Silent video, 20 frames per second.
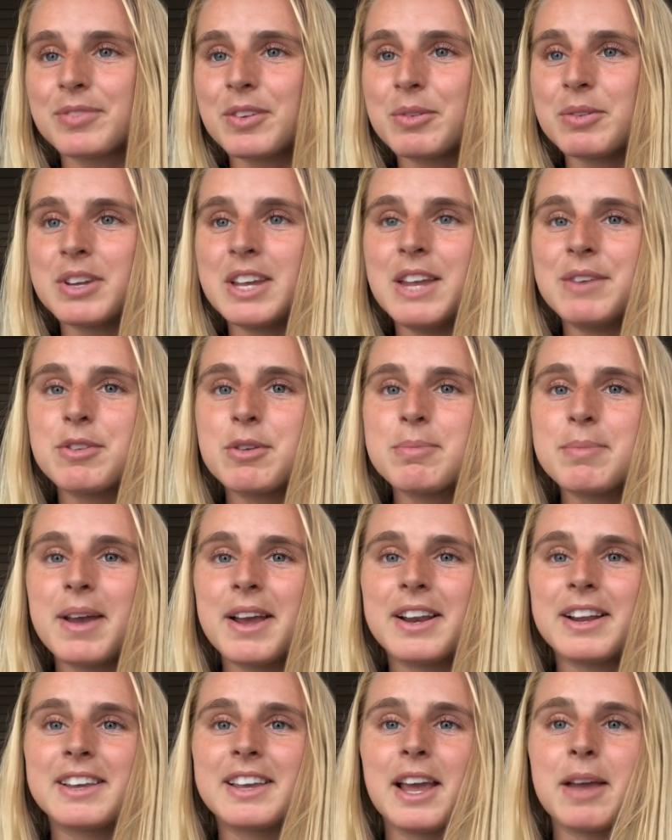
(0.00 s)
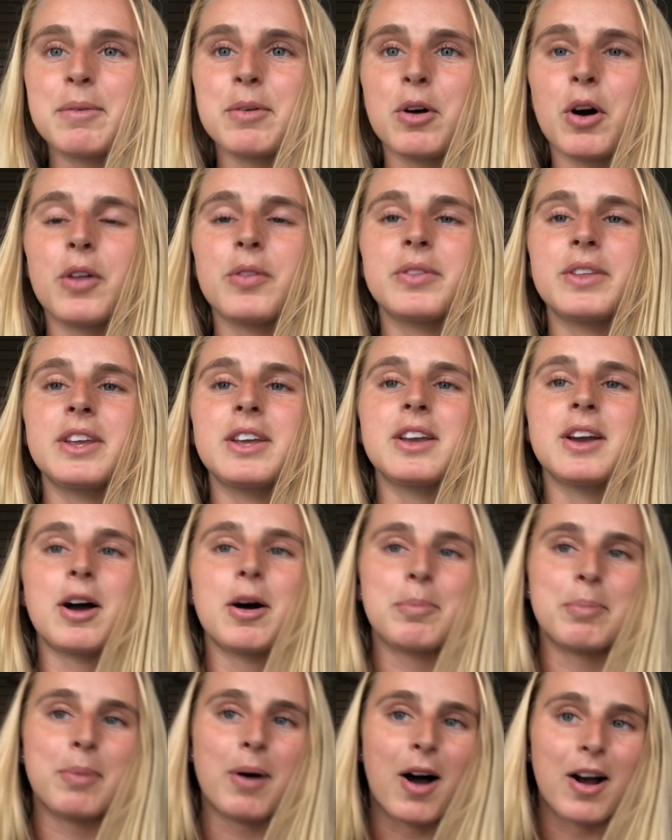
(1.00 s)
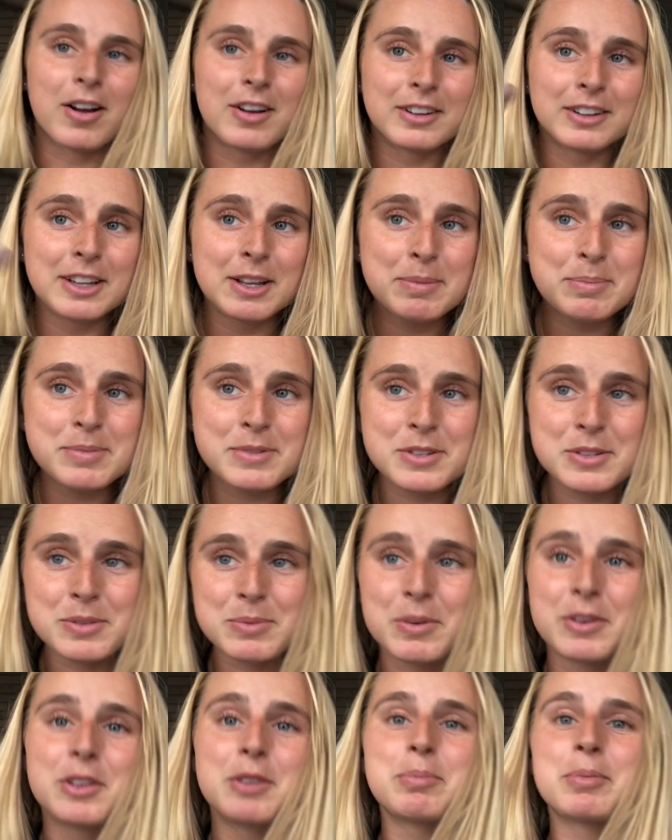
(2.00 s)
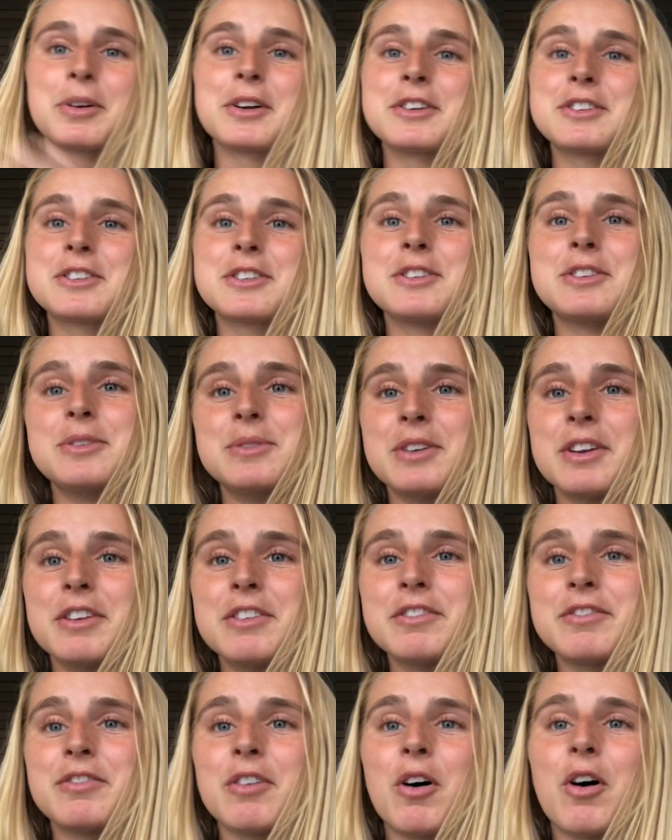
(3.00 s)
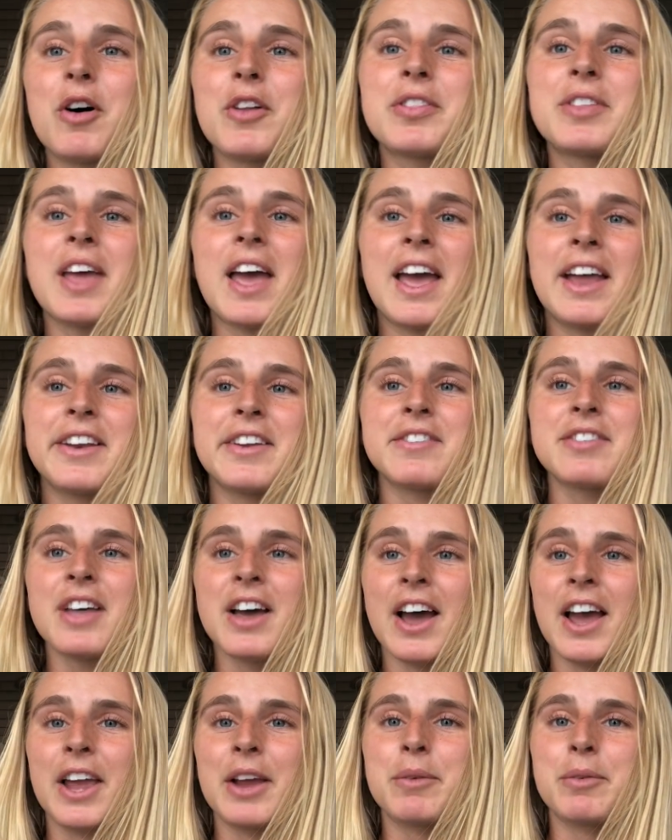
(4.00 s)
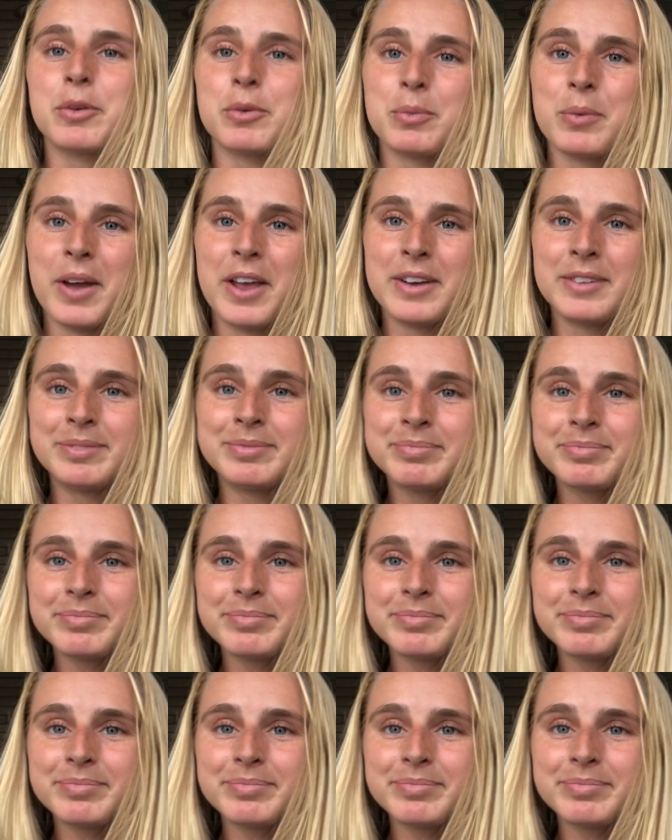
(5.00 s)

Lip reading: We even made a game called the Apocalypse, where the person who didn't fall at the end of the hike would win.